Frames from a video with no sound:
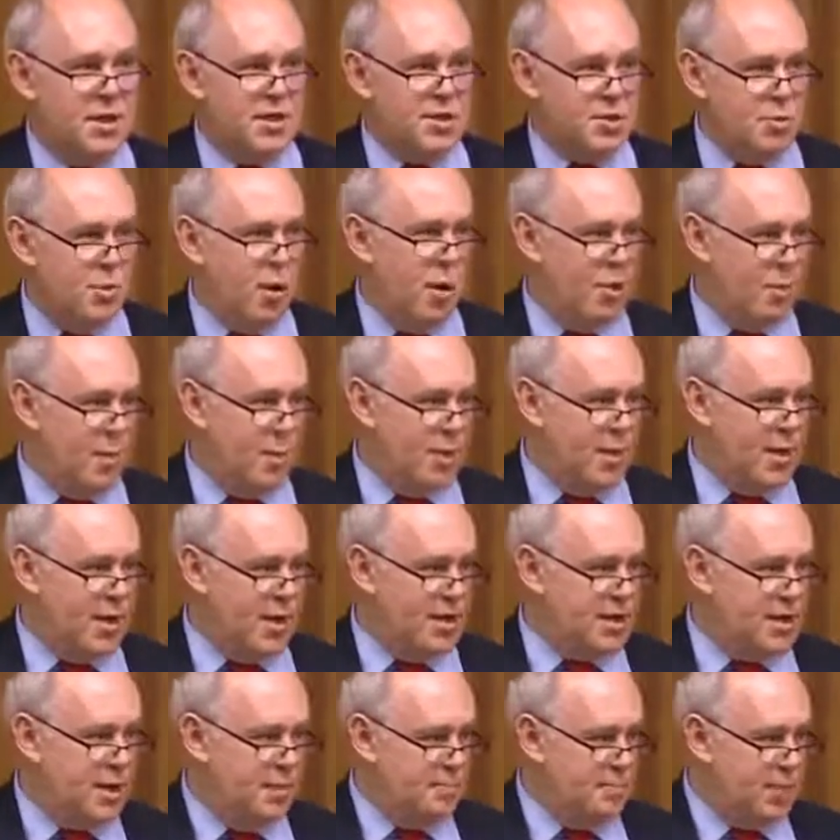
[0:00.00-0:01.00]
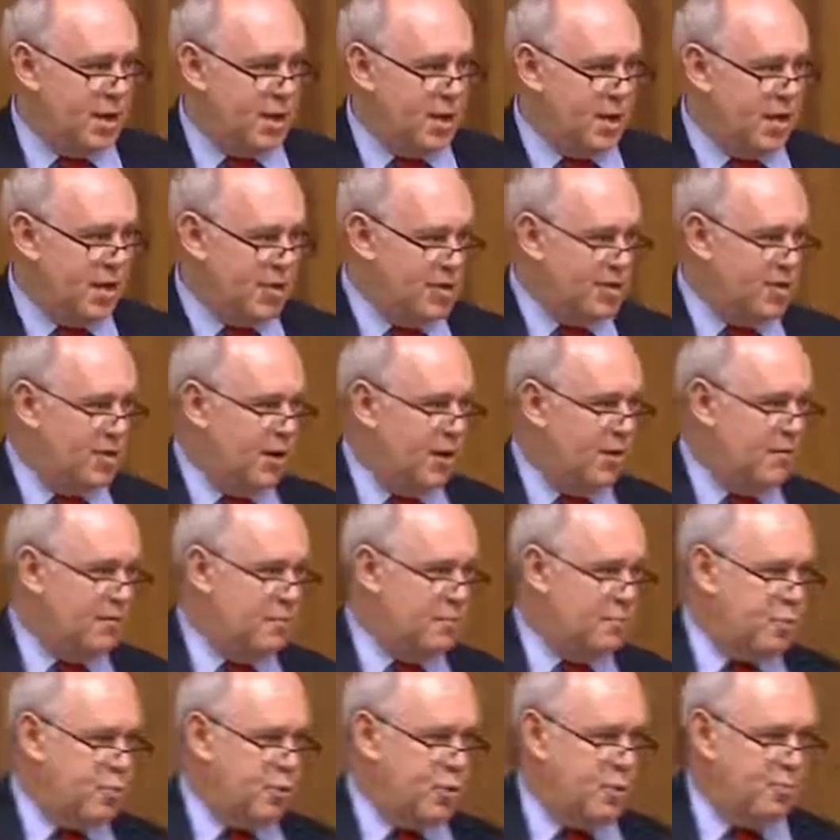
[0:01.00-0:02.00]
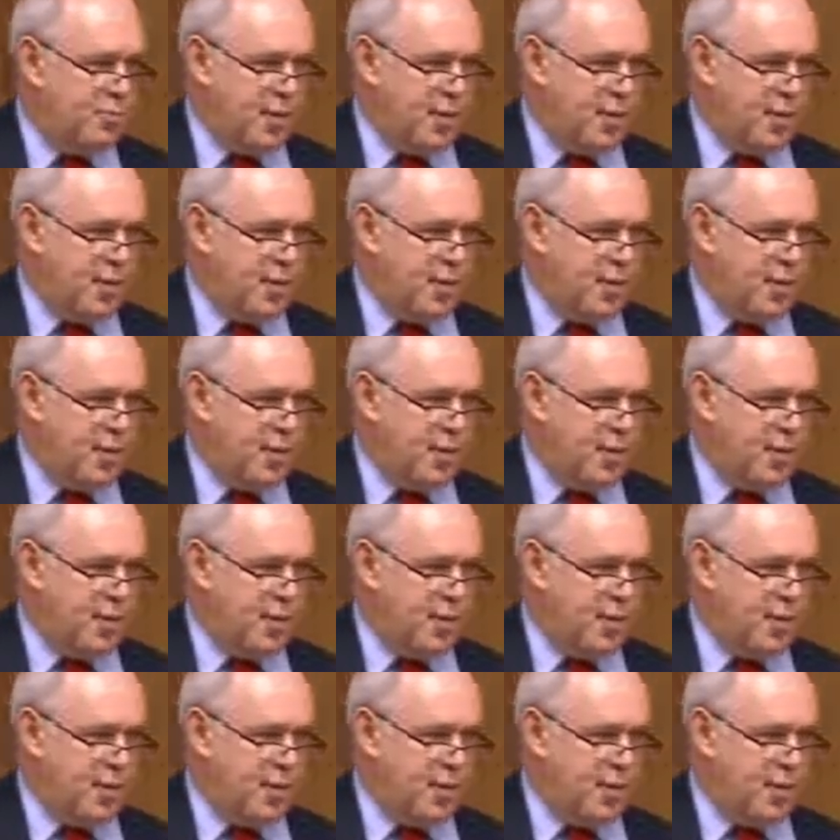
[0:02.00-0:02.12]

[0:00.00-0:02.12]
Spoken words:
to operate because of the poor